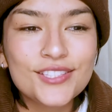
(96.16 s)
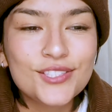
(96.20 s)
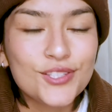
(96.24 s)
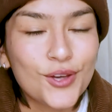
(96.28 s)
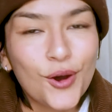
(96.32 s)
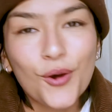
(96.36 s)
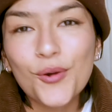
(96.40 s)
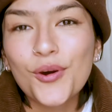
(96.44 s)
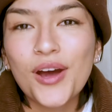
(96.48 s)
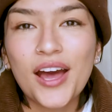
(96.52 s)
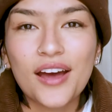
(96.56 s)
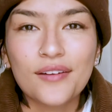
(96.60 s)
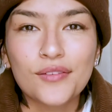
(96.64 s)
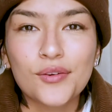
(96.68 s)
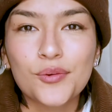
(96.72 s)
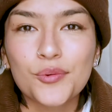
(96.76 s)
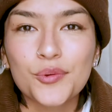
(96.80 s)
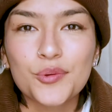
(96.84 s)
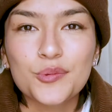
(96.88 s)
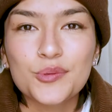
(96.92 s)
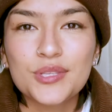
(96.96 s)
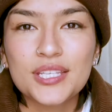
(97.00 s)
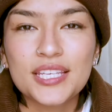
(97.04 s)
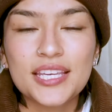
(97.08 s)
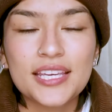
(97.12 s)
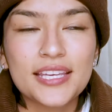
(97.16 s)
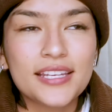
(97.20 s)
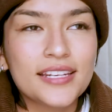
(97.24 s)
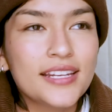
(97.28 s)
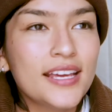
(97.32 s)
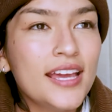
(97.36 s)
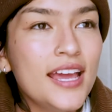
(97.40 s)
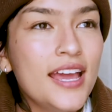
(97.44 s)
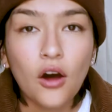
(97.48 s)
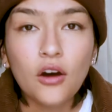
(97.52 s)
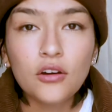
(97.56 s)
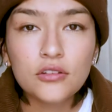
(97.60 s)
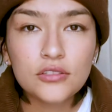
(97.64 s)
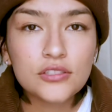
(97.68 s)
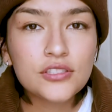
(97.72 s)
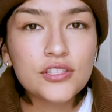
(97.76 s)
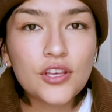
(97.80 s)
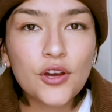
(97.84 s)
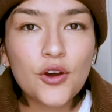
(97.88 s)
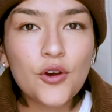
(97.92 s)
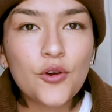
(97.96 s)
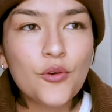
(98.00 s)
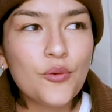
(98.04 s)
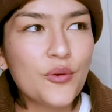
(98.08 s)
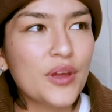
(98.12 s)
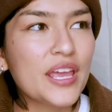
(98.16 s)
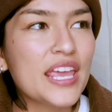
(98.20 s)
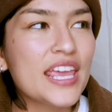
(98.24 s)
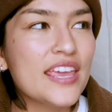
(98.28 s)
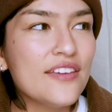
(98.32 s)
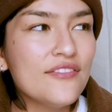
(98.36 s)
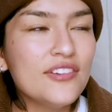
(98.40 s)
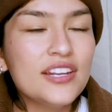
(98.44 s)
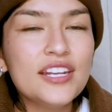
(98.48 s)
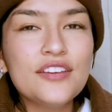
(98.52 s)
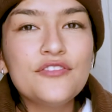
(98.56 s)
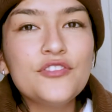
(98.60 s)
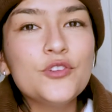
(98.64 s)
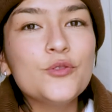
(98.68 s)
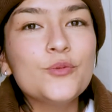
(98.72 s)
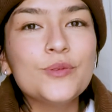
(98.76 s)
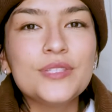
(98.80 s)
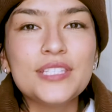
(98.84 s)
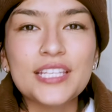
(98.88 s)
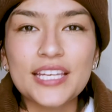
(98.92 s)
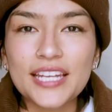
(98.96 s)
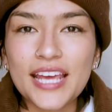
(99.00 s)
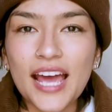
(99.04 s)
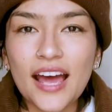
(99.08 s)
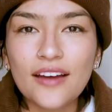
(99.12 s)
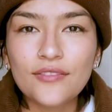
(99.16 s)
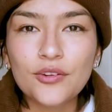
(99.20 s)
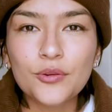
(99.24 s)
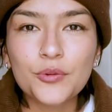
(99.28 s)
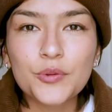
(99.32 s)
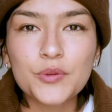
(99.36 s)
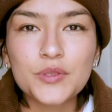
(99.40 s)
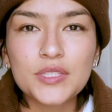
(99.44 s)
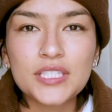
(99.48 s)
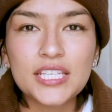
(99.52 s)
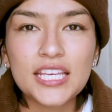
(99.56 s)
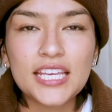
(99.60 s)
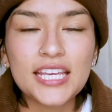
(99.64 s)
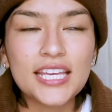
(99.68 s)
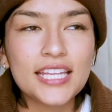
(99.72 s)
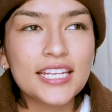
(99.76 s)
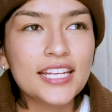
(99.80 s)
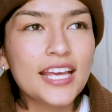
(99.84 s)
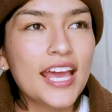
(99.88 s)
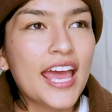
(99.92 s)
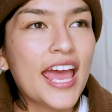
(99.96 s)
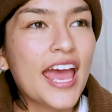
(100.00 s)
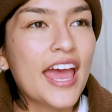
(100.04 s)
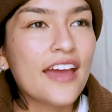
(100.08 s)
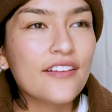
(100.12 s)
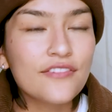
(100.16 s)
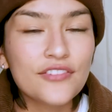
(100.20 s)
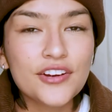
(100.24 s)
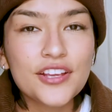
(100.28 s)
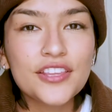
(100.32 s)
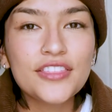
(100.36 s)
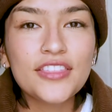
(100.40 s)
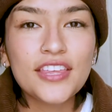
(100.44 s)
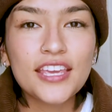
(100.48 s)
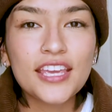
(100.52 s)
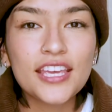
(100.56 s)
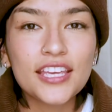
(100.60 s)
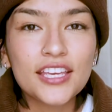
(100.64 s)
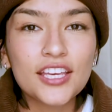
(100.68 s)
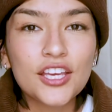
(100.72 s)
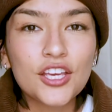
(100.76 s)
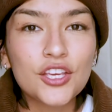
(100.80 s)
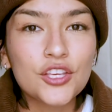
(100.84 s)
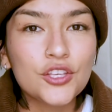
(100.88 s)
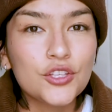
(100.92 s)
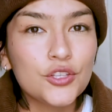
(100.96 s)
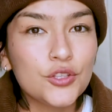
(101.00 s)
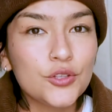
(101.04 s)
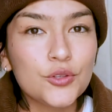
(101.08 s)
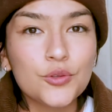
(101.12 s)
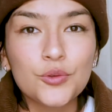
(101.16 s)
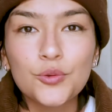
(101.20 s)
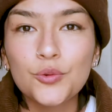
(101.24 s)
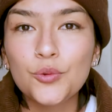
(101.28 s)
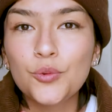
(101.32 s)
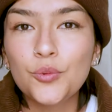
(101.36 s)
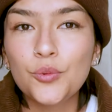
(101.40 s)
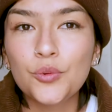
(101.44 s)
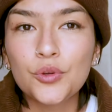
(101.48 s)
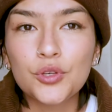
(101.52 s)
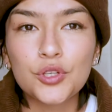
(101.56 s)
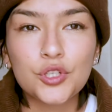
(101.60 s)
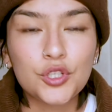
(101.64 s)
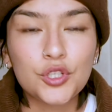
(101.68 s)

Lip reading: don't have a routine. Also, even if you did have a routine, everything you